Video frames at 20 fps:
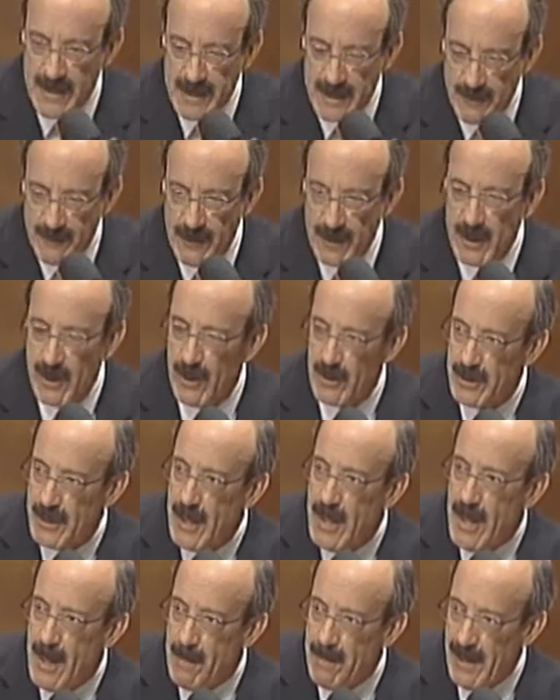difficult
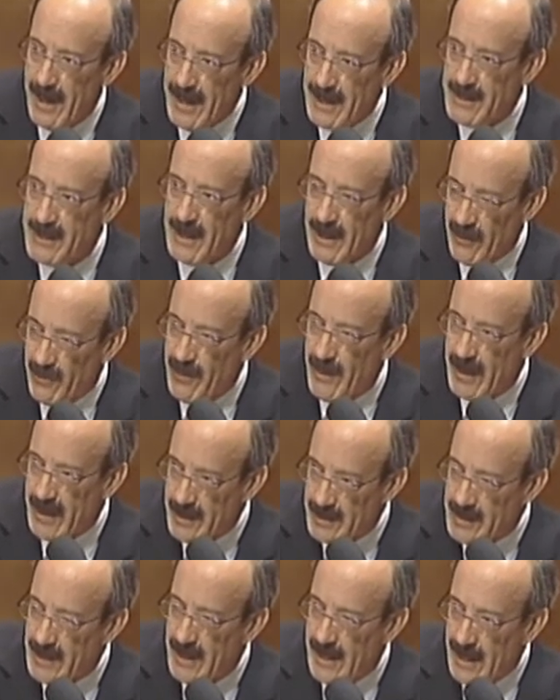passing
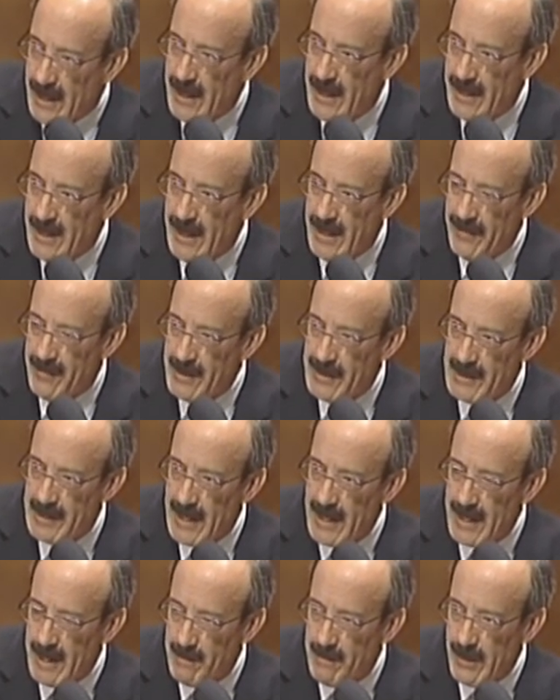things in the
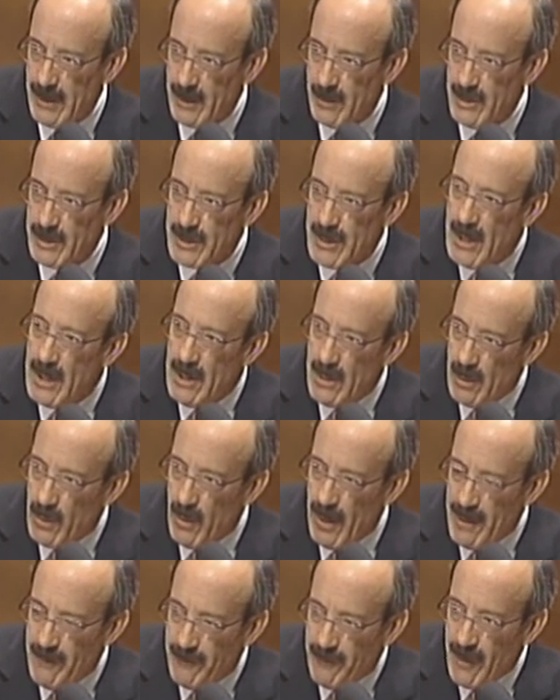Senate because,
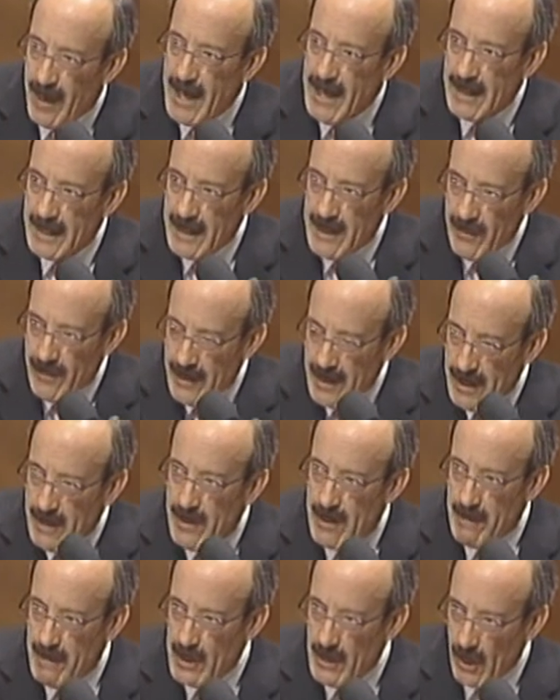quite frankly,
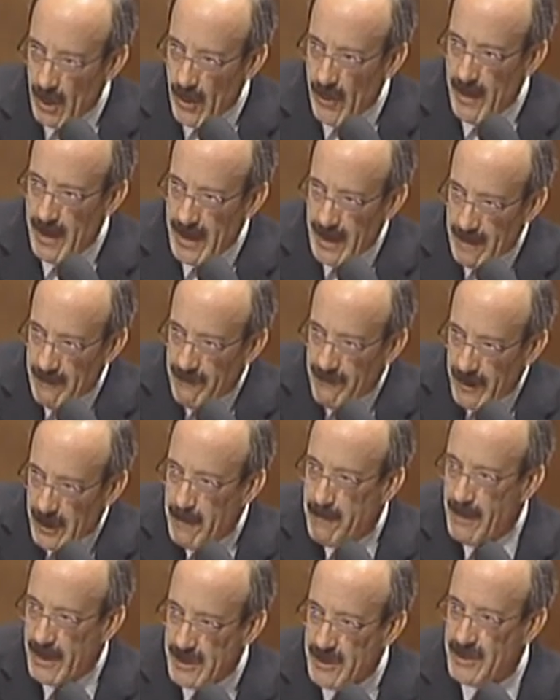the minority
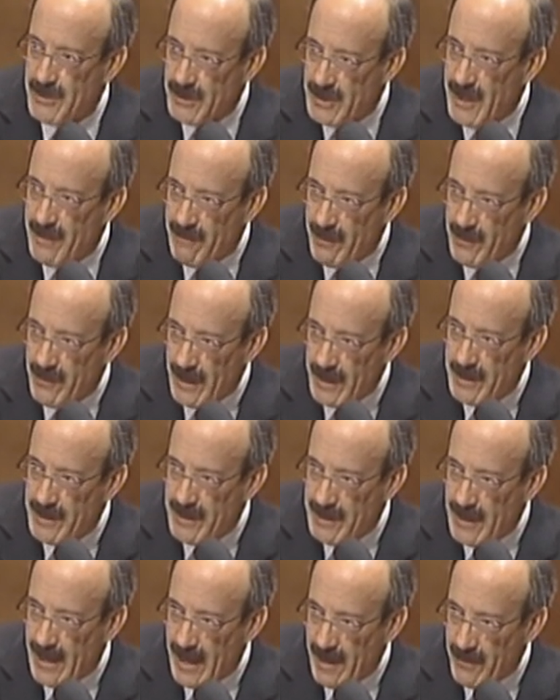filibusters everything to
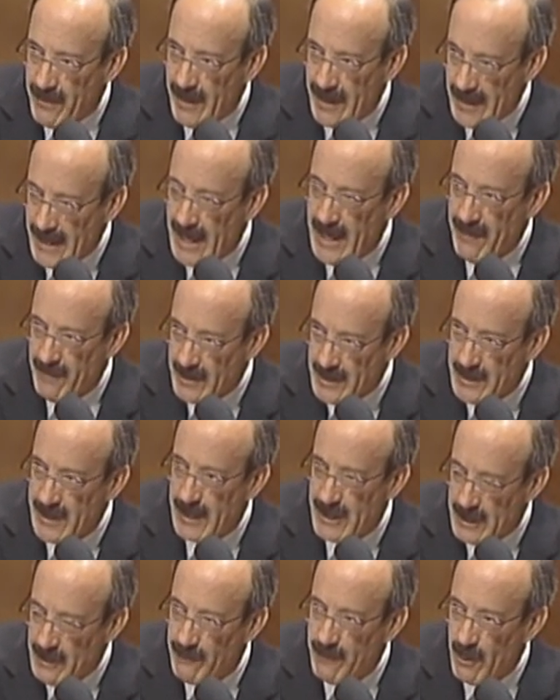death, and getting the
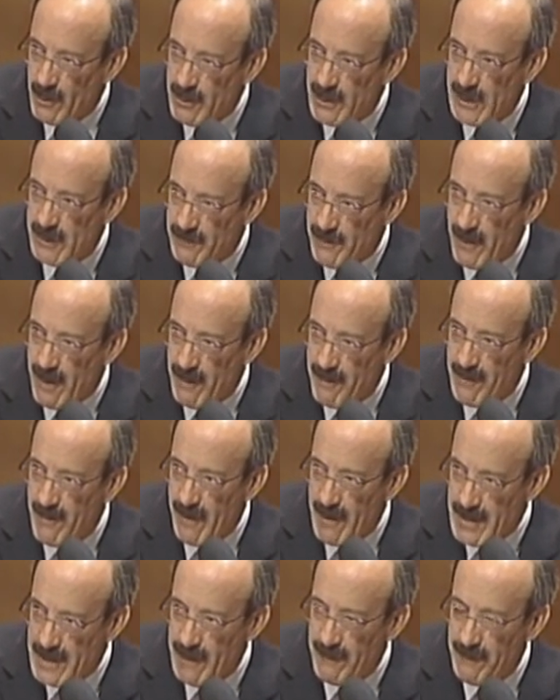60 votes is very,
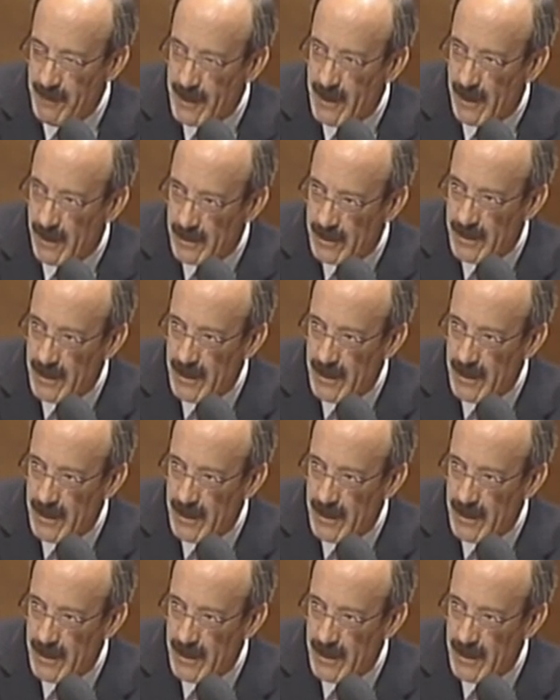very difficult.